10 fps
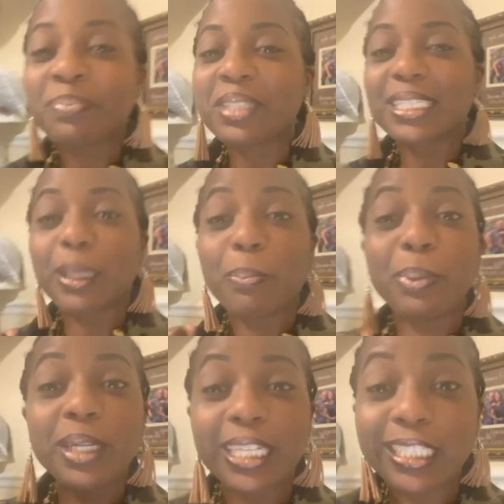to
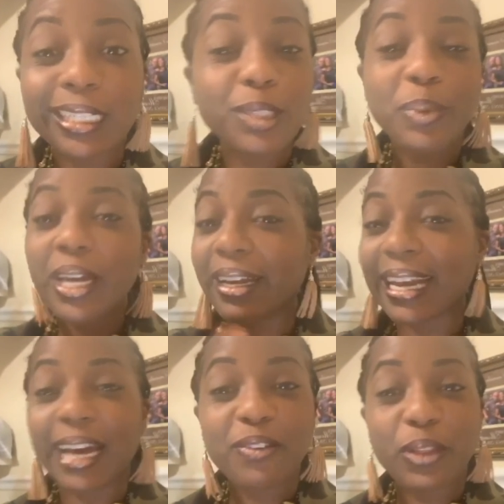push because we are
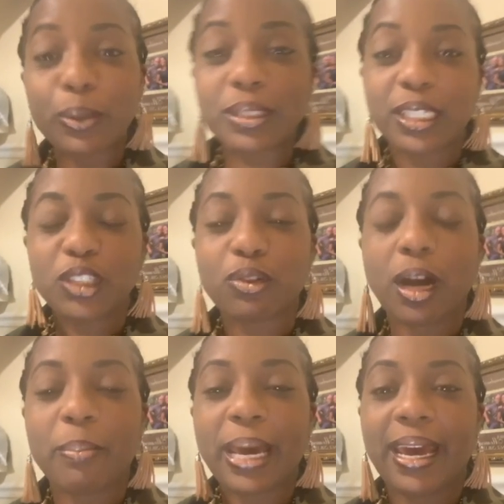not of those that
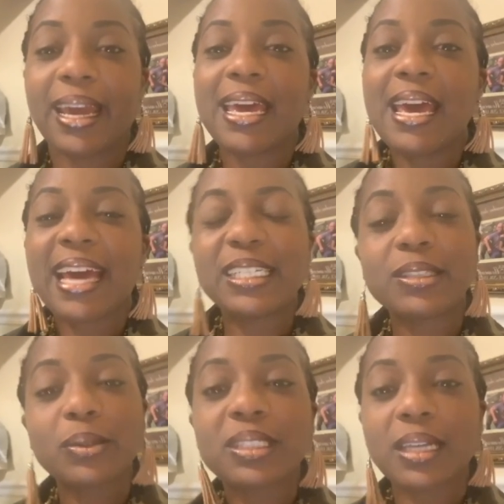draw back. And
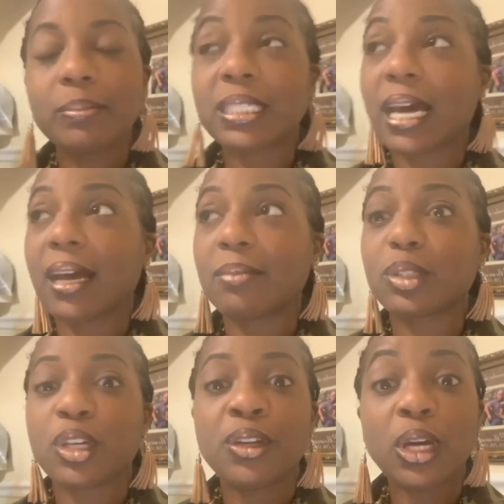so
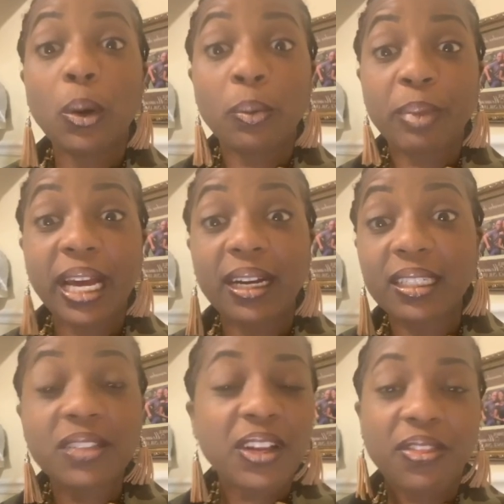sometimes, you know,
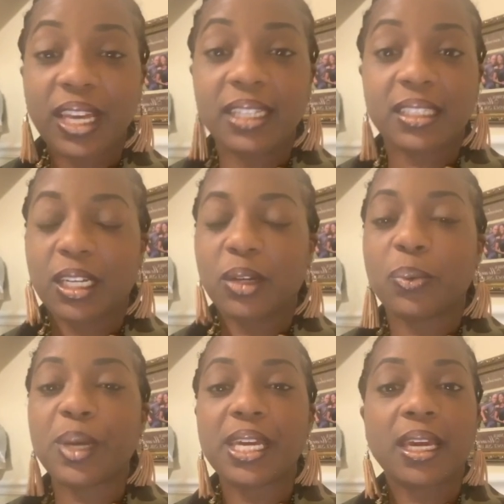because of the things in the
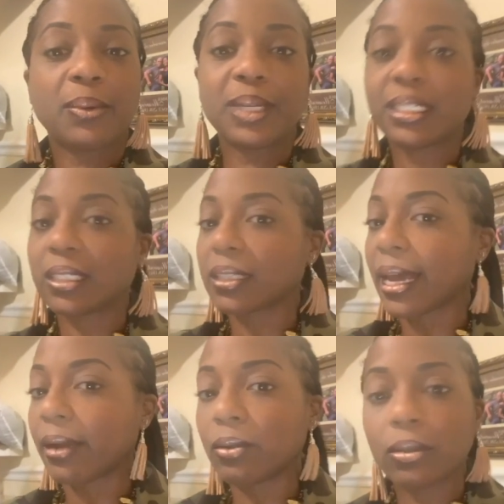week, and we just
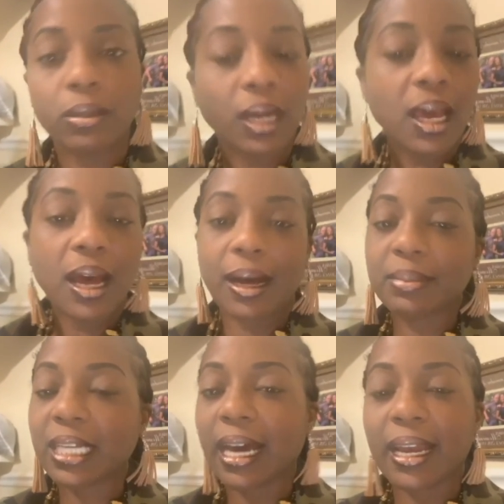like, whoo, I'm
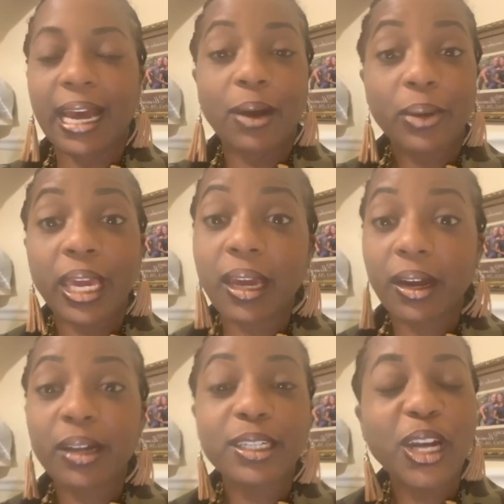tired, I don't
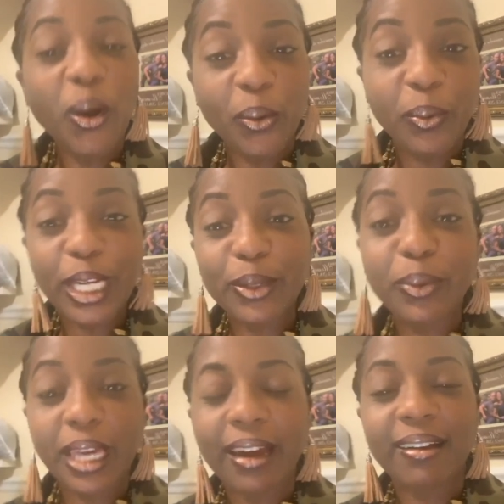care. No, we do
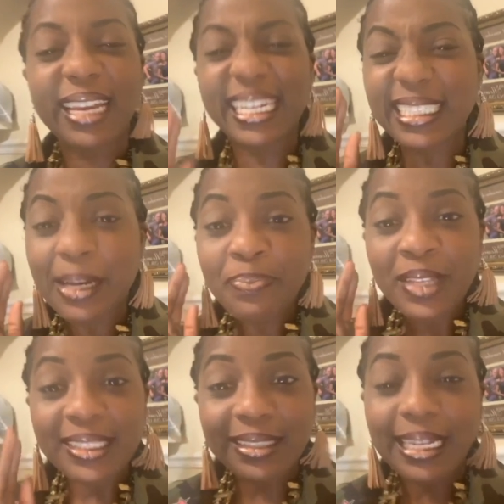care. Let's
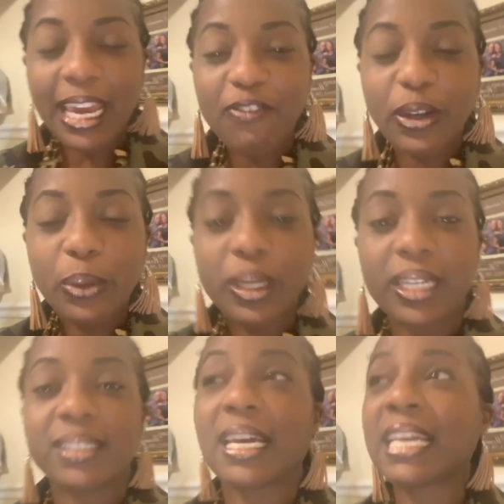stay
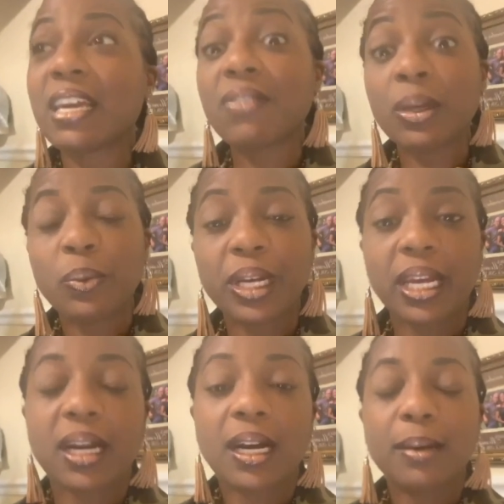focused. And even when
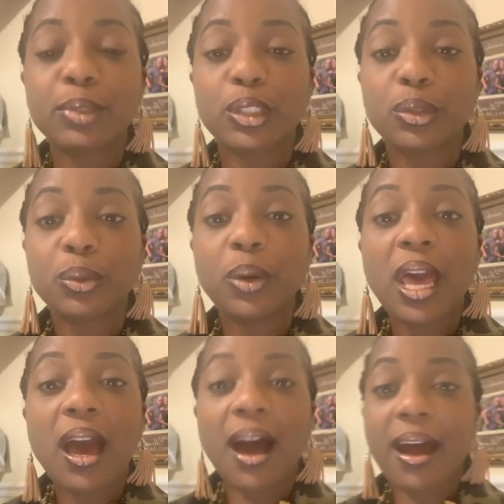it comes to
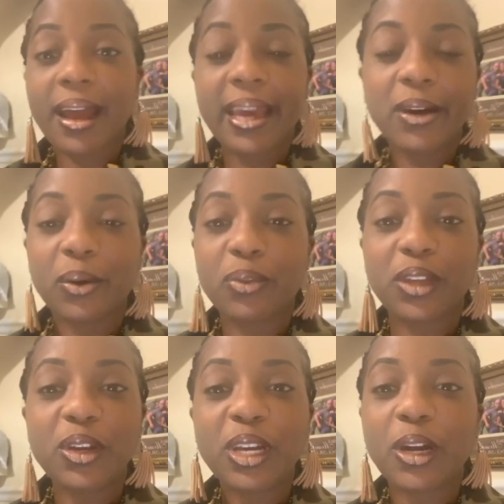our health,
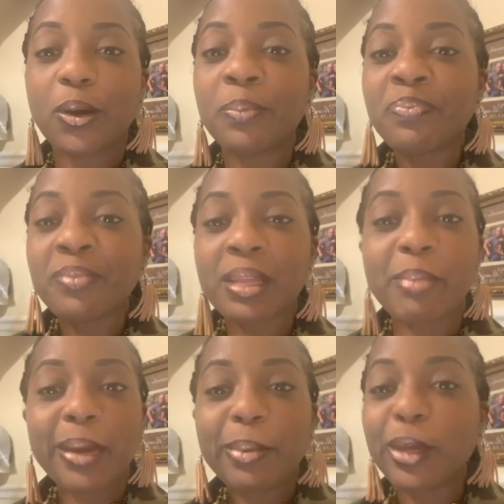you know,
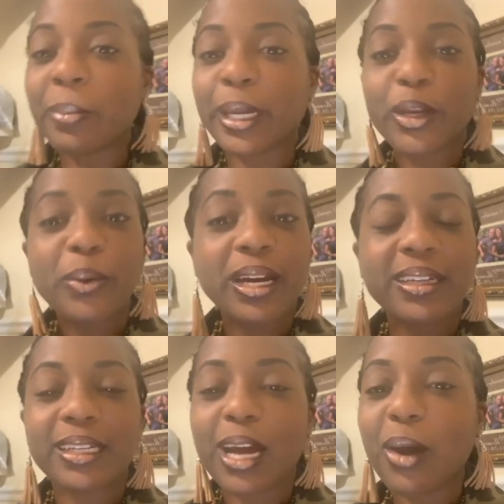maybe you've been doing
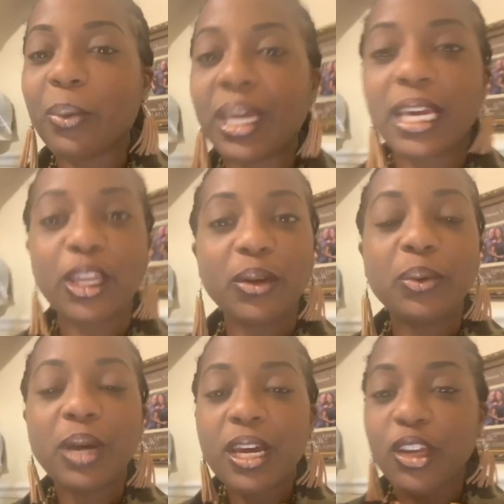good all week and
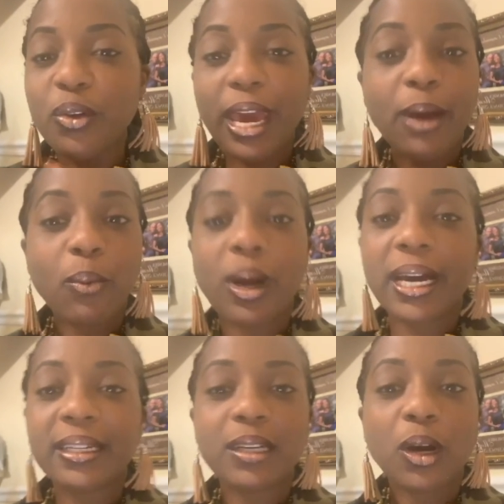you you had
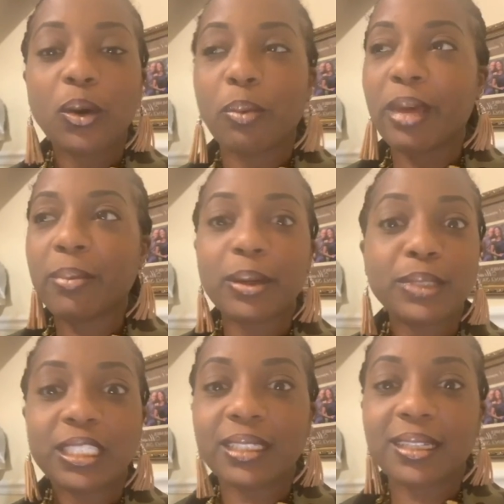one goal. Maybe it
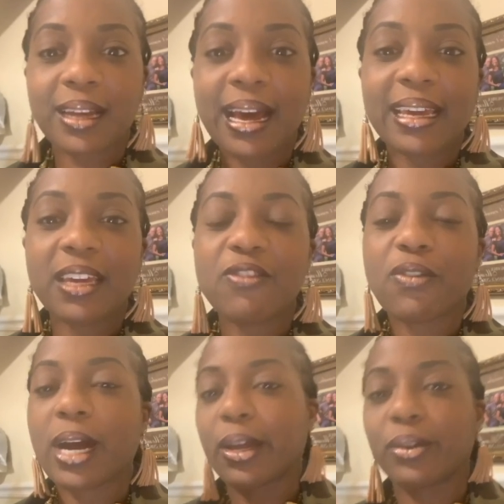was just to not eat
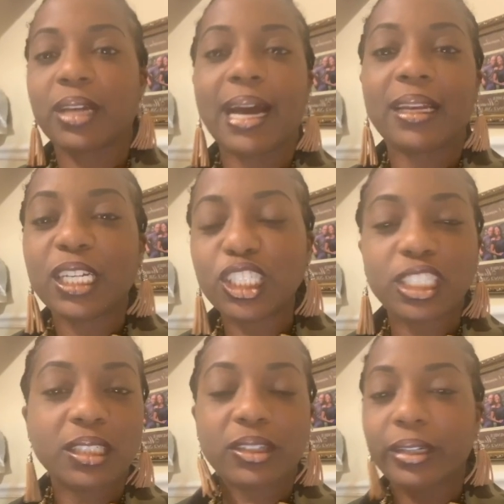fried or not to eat
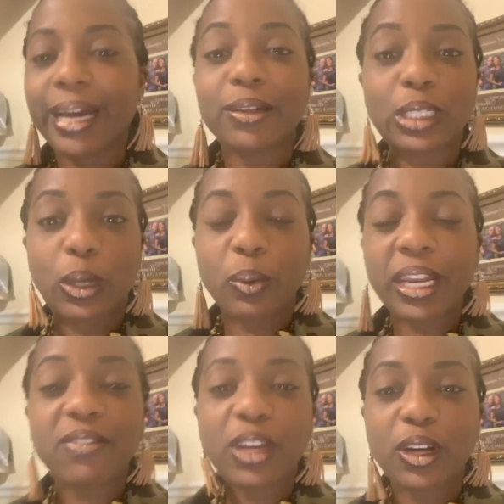sugar. I don't know,
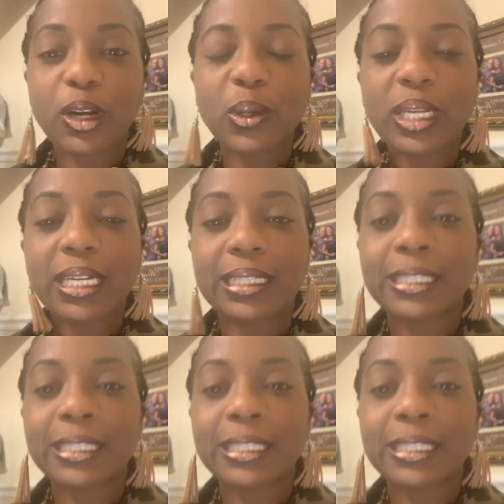whatever your goal is.